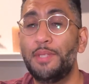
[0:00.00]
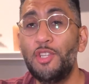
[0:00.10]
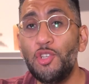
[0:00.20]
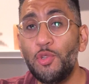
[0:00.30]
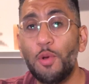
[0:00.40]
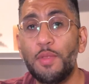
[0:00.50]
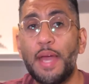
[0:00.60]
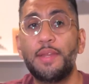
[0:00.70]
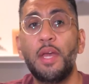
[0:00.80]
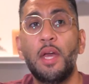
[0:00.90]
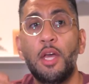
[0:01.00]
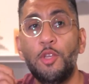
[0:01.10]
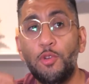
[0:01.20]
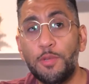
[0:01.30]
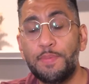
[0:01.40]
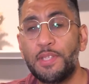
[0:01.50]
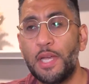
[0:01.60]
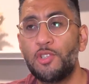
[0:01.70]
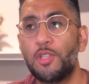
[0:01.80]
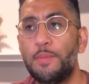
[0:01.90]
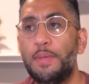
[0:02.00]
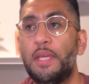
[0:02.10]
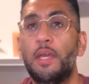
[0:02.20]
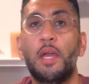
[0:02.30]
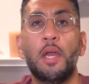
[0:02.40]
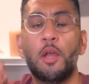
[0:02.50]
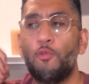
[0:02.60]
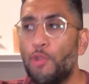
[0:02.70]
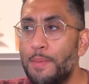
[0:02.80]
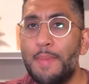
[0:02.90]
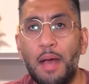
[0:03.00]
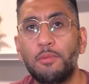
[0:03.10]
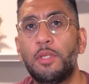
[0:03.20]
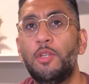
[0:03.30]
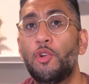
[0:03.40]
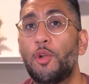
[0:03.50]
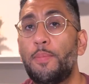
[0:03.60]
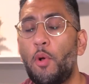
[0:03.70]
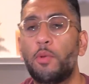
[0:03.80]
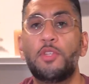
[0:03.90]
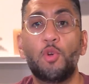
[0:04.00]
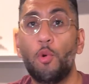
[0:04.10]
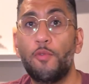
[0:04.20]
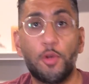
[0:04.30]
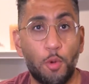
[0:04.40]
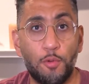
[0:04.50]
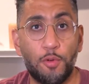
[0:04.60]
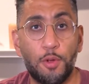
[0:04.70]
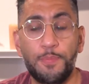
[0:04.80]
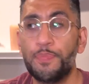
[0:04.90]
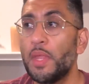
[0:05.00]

Did you know that you could potentially be remounting your components over and over,